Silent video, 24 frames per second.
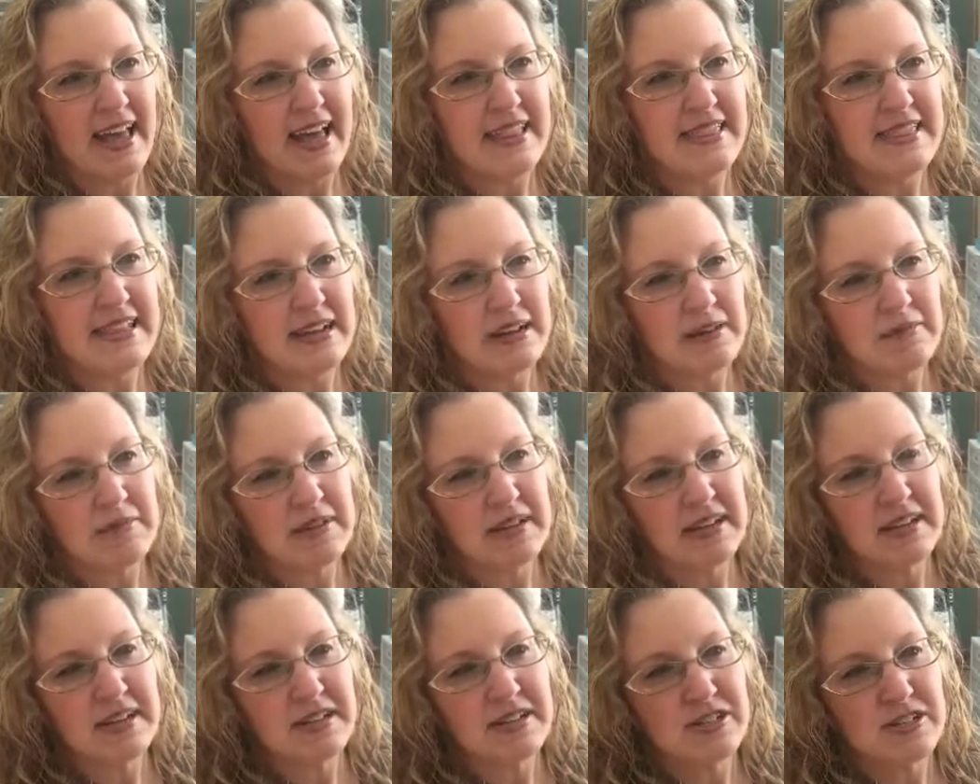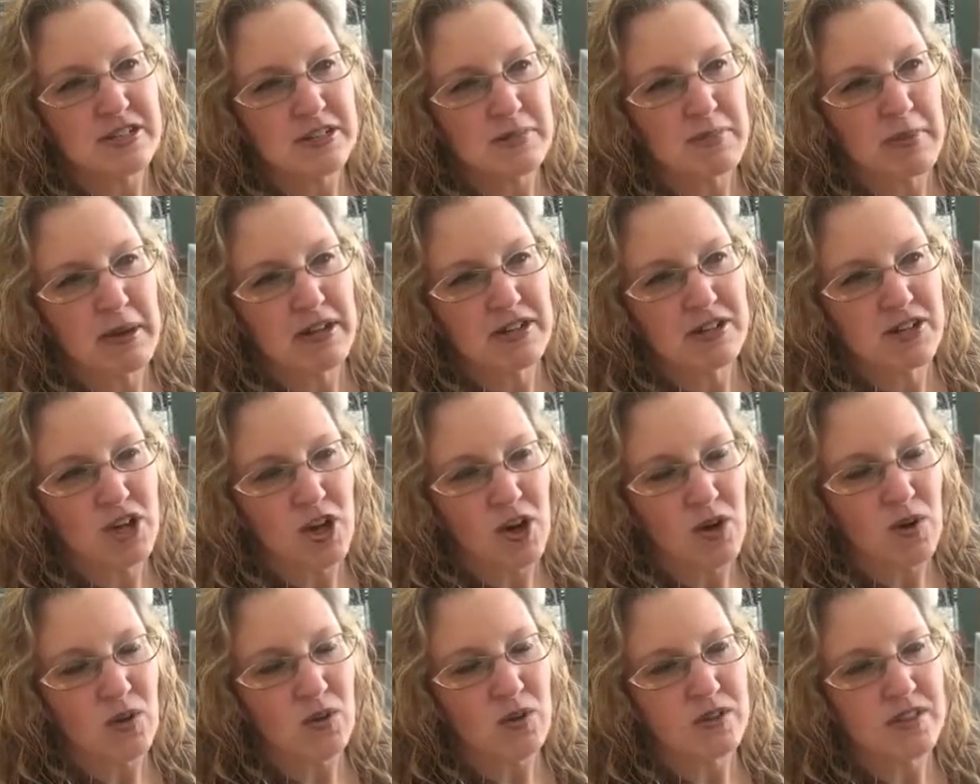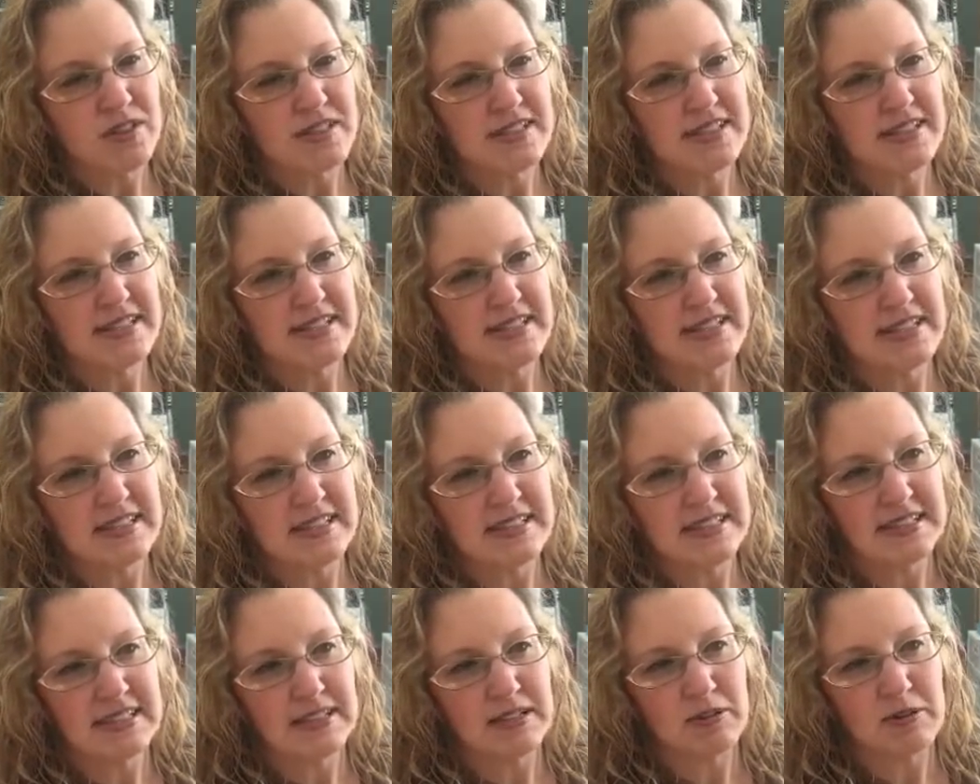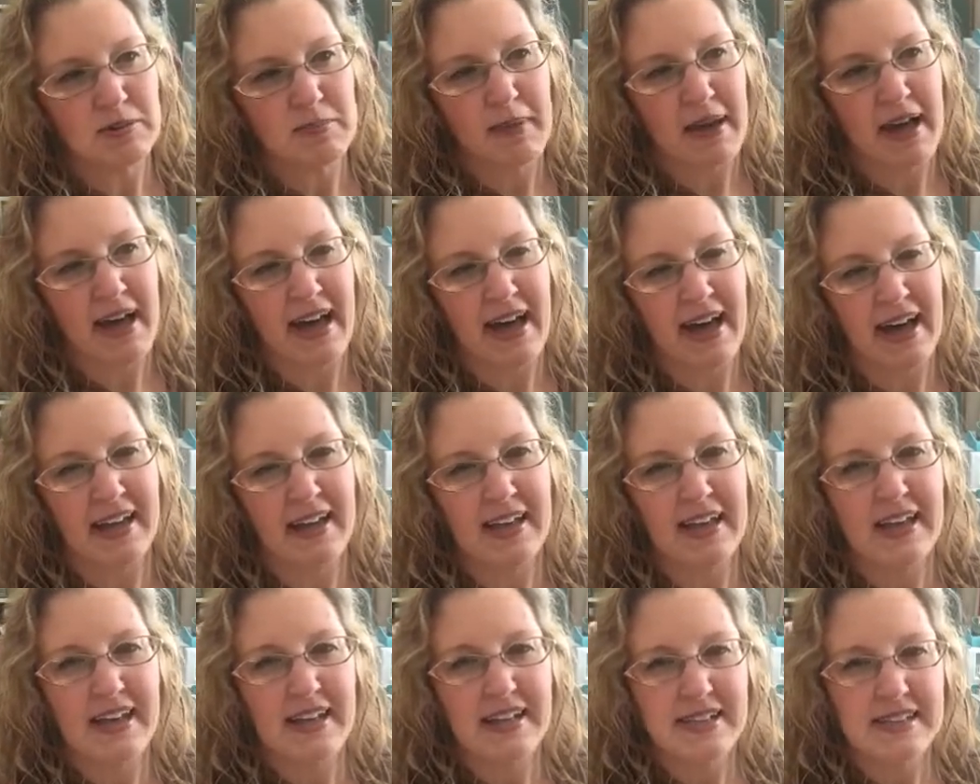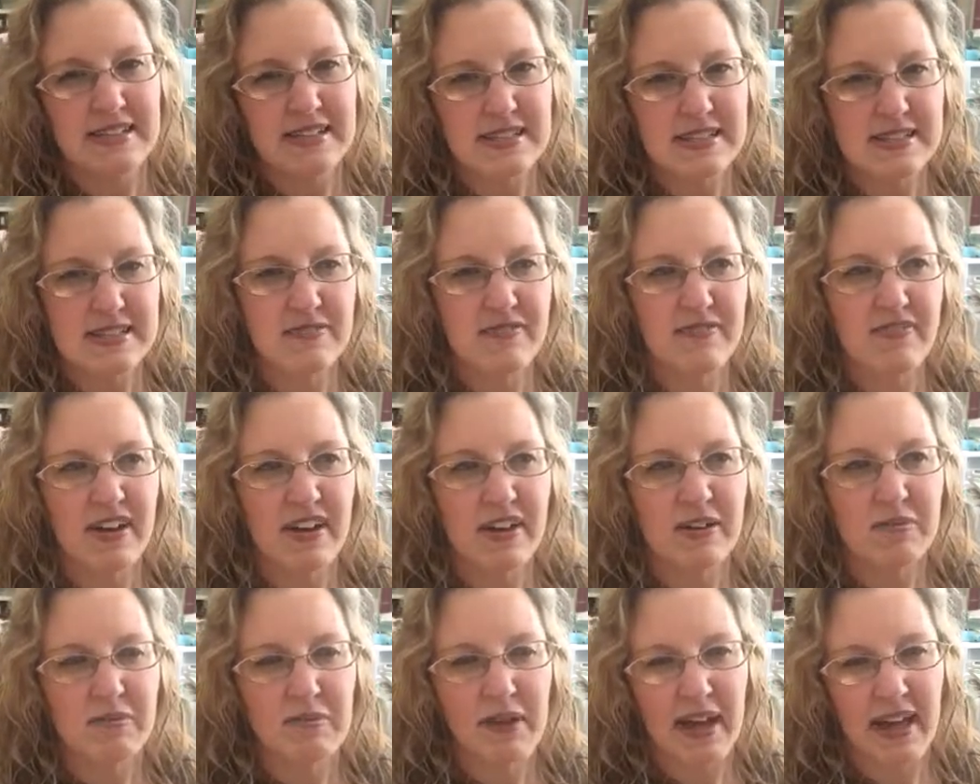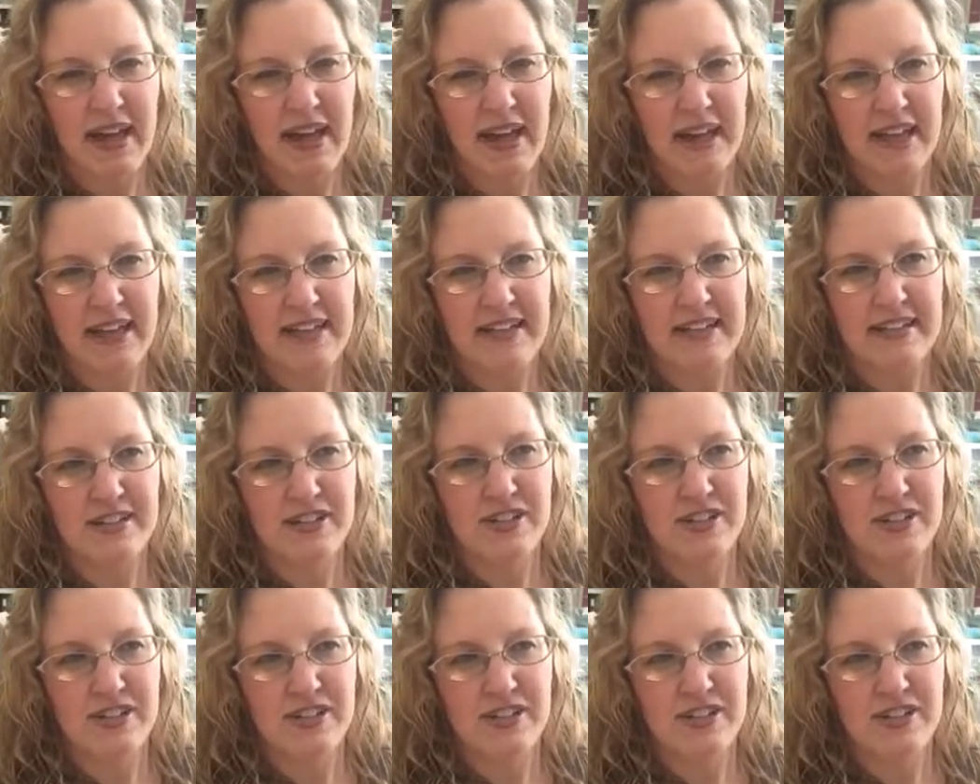And then I'm gonna just punch holes in this little bag. This is a fun way